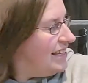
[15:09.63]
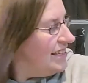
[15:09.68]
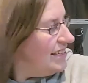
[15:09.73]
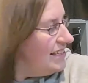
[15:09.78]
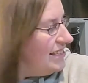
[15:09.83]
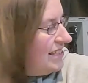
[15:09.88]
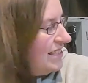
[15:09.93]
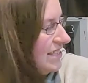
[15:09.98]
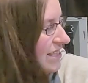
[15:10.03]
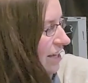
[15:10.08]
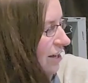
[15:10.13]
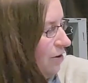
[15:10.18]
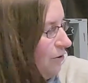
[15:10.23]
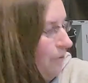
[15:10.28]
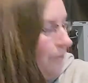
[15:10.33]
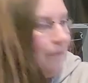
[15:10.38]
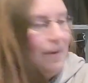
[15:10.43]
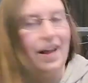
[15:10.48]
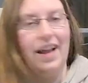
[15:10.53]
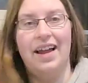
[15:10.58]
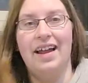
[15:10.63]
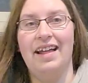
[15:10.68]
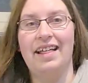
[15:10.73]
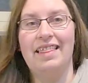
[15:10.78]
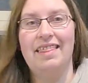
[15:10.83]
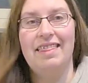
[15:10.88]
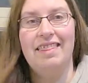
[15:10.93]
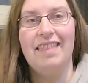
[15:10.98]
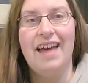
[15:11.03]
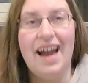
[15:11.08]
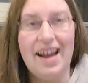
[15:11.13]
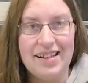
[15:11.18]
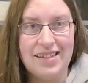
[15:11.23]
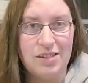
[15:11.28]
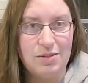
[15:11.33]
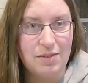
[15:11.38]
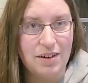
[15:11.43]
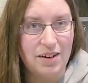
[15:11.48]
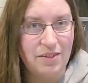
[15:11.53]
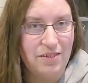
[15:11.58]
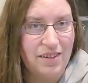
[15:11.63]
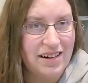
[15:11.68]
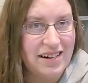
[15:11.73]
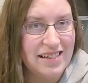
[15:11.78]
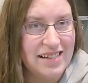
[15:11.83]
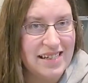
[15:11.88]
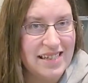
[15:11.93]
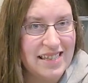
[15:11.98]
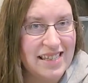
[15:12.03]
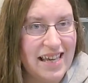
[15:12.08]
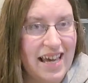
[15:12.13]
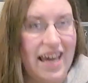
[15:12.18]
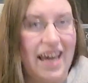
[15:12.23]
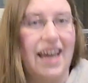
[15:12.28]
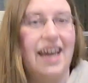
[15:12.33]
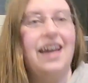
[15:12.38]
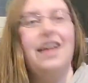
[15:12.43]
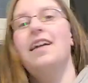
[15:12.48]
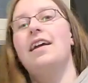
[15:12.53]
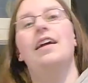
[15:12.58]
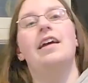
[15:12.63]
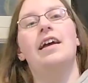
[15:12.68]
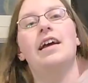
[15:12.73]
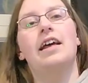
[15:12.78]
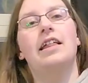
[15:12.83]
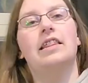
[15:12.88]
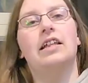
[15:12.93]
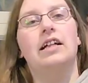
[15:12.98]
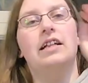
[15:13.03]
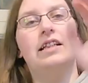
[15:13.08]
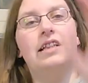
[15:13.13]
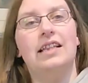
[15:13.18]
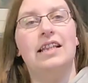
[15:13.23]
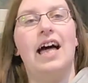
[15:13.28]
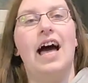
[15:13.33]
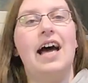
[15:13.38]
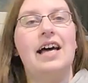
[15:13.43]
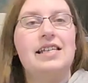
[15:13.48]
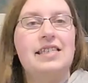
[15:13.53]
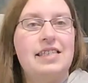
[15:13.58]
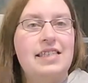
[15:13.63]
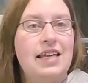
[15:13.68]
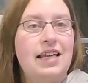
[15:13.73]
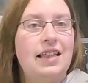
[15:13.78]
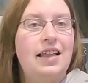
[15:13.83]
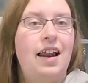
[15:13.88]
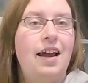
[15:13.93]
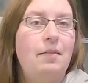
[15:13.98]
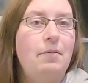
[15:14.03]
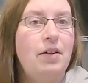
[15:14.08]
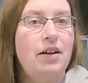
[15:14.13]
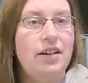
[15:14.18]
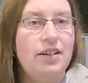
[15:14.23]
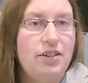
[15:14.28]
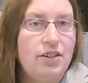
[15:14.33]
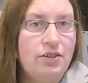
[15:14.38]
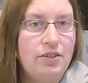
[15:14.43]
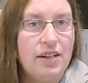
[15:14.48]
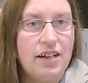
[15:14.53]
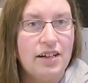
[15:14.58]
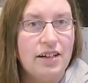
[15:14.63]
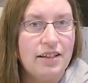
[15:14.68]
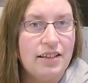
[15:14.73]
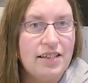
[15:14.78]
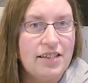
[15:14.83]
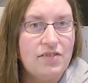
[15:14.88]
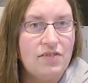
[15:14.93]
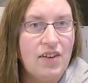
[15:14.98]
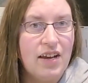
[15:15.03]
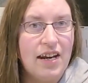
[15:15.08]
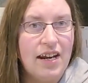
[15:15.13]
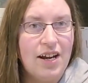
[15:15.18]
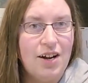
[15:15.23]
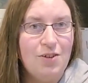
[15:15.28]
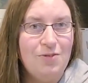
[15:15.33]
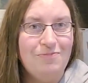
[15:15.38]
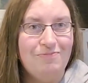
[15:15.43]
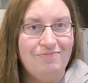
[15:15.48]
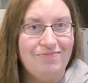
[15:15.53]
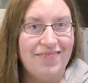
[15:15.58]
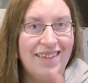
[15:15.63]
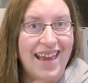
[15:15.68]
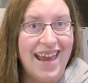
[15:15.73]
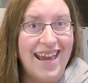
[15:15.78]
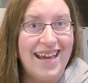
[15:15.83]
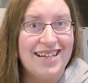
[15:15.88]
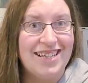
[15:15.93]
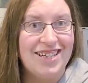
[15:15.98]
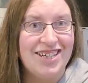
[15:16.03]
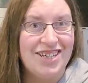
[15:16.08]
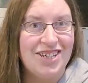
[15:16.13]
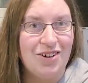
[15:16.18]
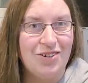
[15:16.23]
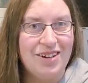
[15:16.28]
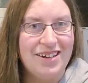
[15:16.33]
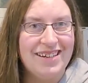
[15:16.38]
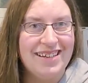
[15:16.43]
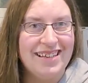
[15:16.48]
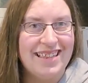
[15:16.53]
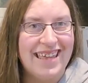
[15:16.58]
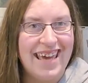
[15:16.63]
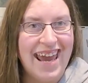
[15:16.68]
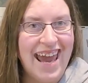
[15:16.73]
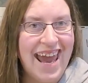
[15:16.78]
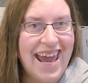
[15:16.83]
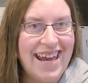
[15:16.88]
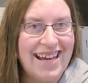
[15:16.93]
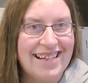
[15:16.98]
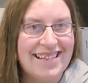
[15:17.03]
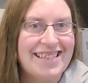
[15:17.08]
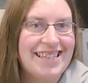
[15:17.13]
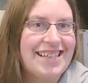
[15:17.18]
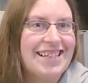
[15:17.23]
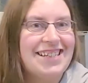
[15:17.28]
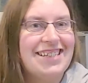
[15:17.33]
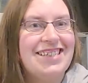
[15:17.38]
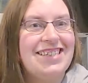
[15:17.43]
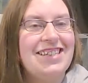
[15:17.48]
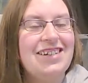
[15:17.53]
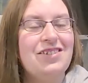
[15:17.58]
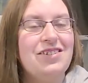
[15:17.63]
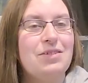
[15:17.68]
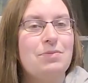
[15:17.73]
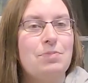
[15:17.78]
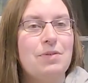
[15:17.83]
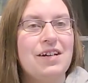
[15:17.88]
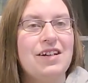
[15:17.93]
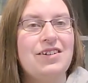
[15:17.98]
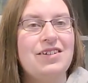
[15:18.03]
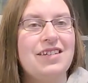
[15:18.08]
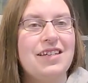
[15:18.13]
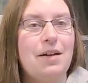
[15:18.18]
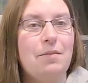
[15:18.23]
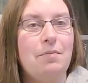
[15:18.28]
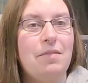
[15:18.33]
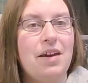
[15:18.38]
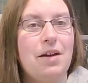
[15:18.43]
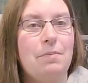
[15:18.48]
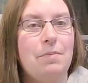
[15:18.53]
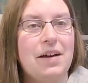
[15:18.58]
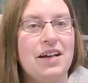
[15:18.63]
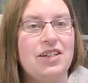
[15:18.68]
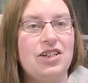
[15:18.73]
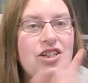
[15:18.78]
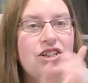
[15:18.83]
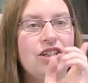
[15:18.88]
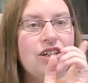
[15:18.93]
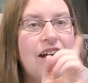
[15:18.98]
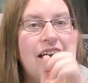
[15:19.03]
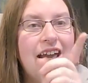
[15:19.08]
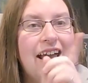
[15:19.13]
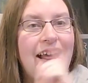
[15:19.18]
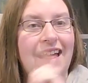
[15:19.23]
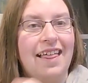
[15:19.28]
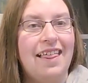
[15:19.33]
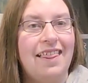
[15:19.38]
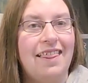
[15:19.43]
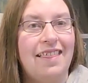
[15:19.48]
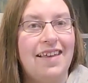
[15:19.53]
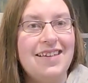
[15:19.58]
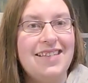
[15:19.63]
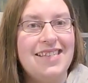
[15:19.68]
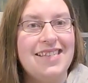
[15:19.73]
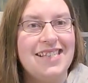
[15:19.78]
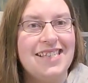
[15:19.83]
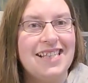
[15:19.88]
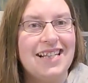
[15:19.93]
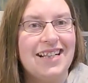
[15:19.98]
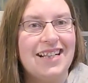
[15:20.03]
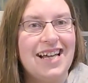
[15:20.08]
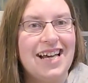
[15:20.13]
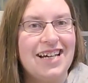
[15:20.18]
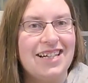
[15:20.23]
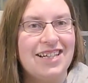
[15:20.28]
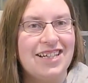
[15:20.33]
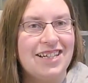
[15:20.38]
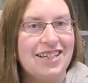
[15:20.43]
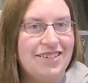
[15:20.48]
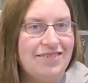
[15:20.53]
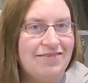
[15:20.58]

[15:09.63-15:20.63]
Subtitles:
So that's what I wanted to say. The last thing that I'm going to do here in this video is show you the eggs. So the breeder sent me a picture. This is the clutch.